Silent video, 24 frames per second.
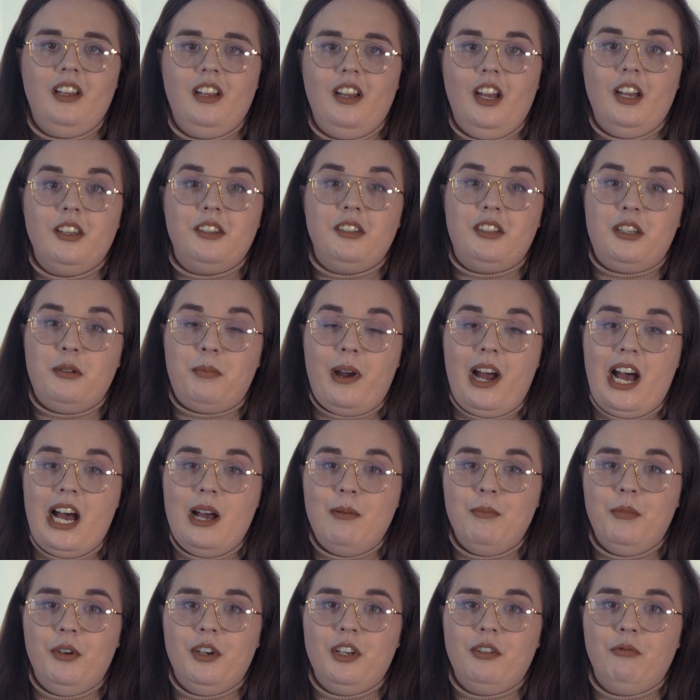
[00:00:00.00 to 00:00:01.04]
As a
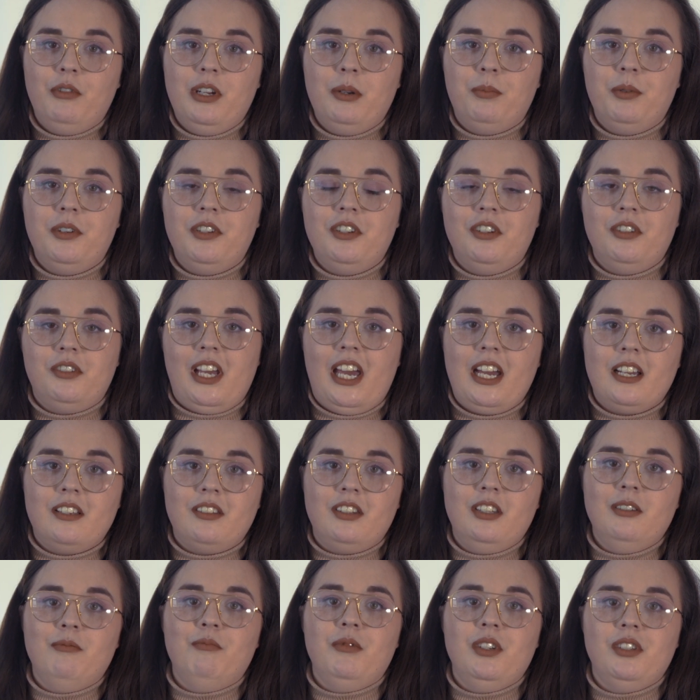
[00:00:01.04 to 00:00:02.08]
department, we produce
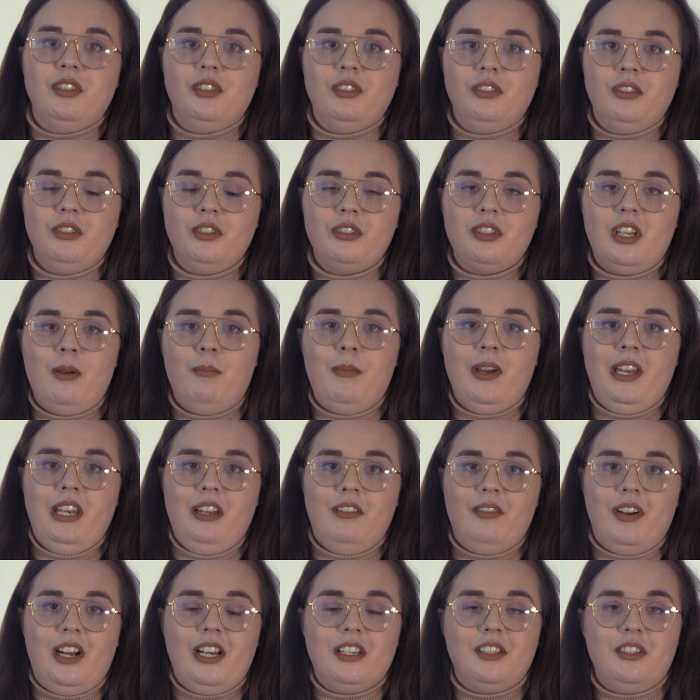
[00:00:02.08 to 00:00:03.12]
excellent results, and many
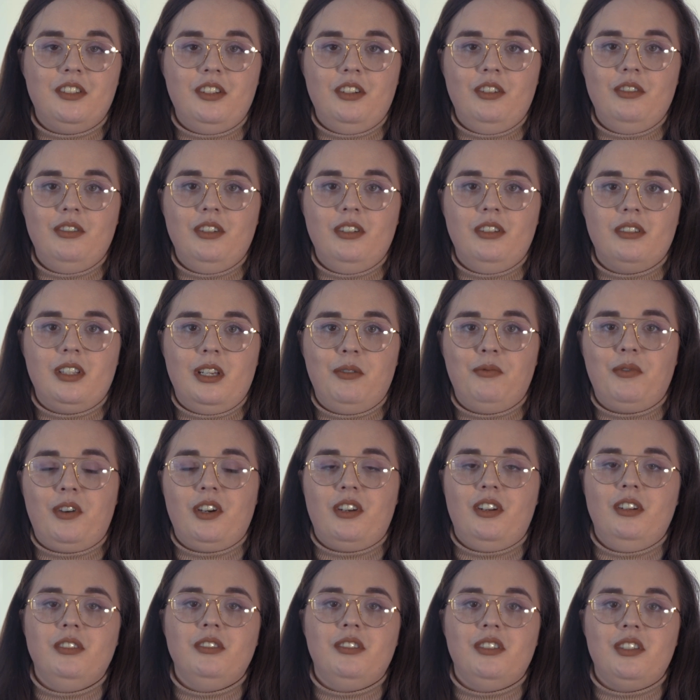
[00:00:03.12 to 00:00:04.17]
of our students have
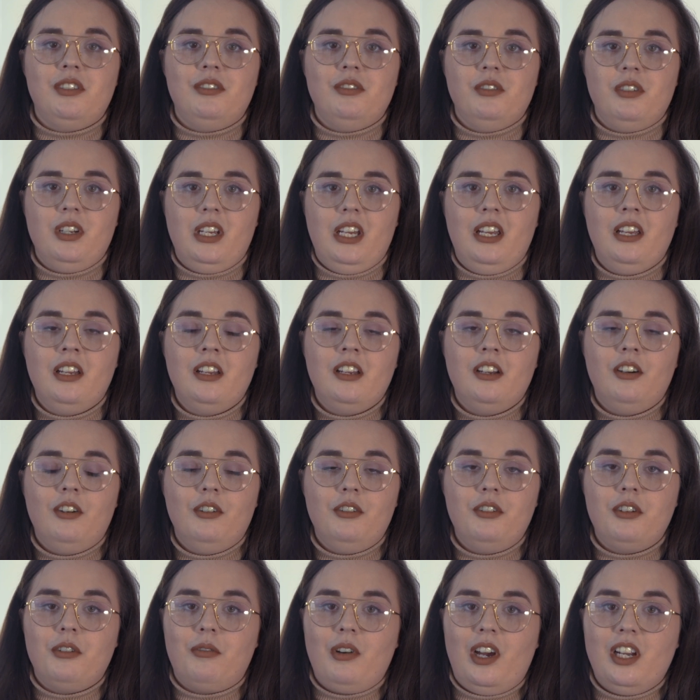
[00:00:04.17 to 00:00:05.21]
gone on to study
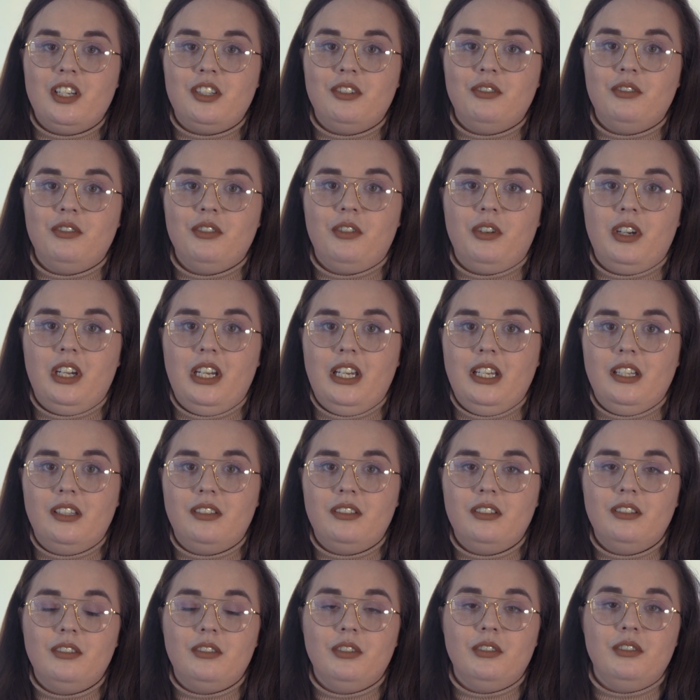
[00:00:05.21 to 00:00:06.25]
undergraduate
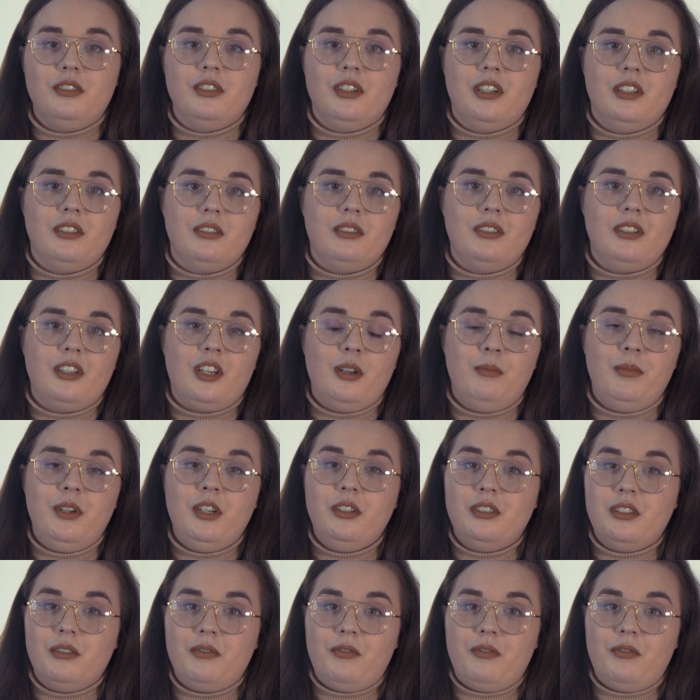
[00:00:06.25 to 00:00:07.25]
degrees such as computer